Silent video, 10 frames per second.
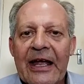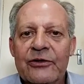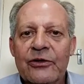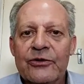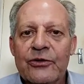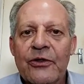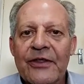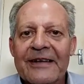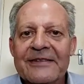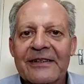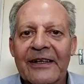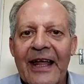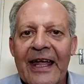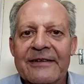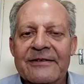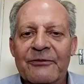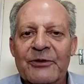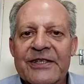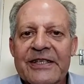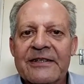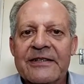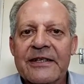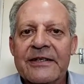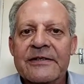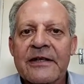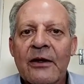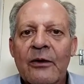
2008, so for 6 years,